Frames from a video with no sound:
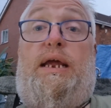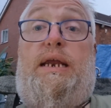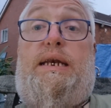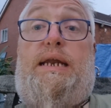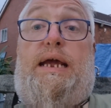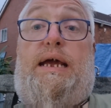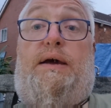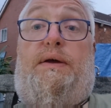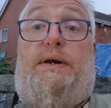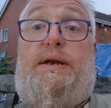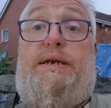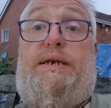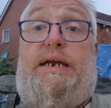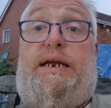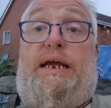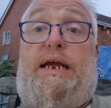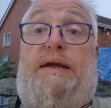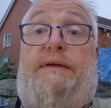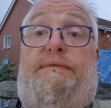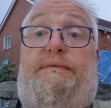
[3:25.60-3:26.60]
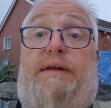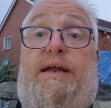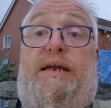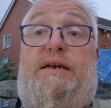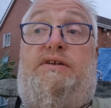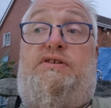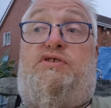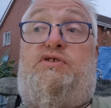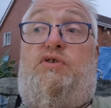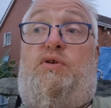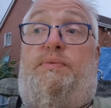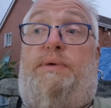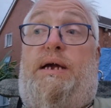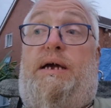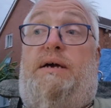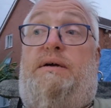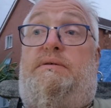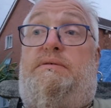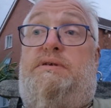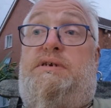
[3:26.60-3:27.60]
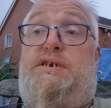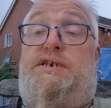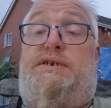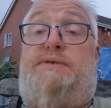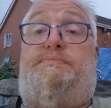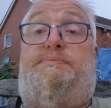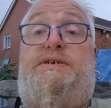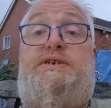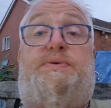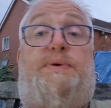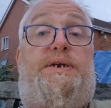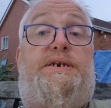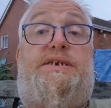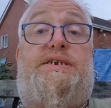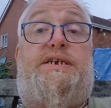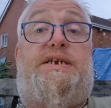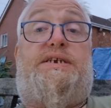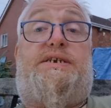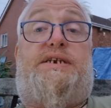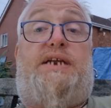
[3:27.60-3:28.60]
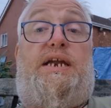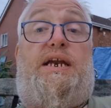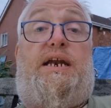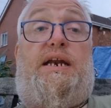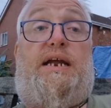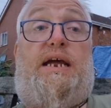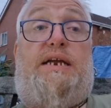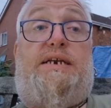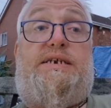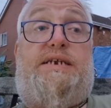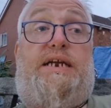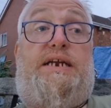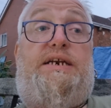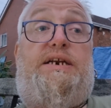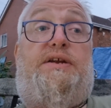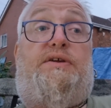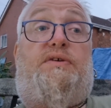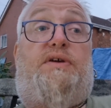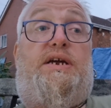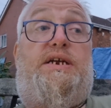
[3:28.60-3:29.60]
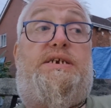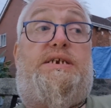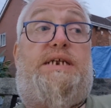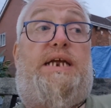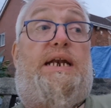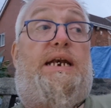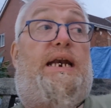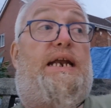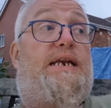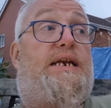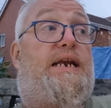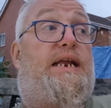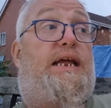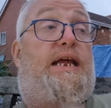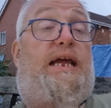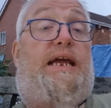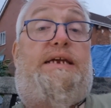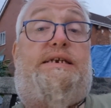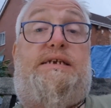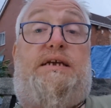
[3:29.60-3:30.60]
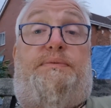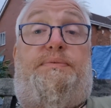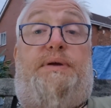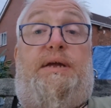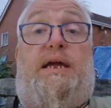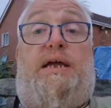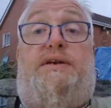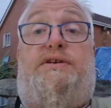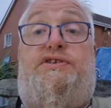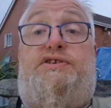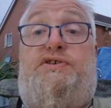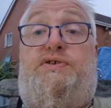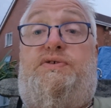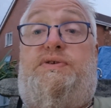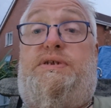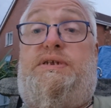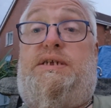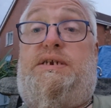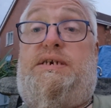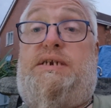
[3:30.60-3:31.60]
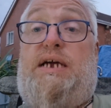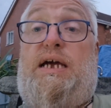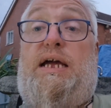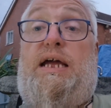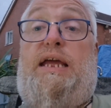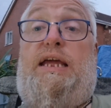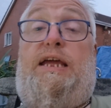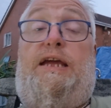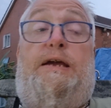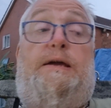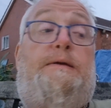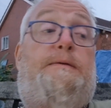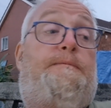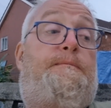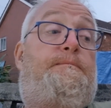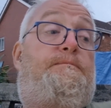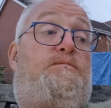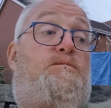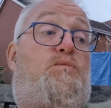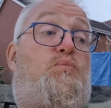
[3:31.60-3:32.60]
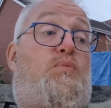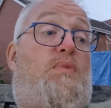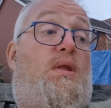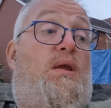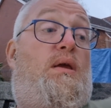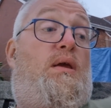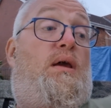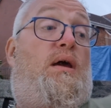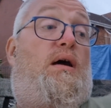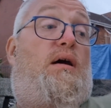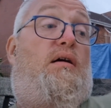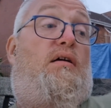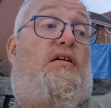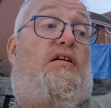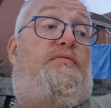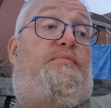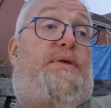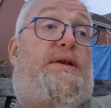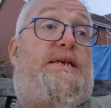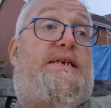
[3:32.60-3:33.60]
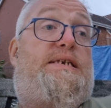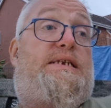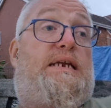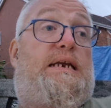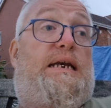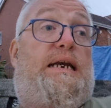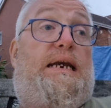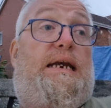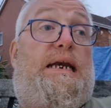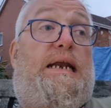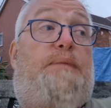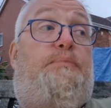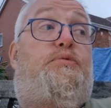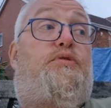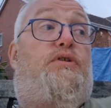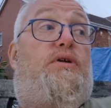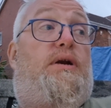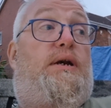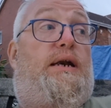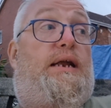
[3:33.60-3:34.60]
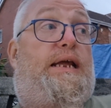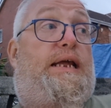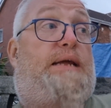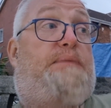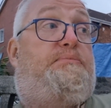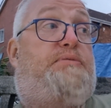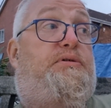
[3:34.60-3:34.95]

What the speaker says: it down in the evening to about between 16 and 18 degrees, then letting it heat up again during the day. I've been deliberately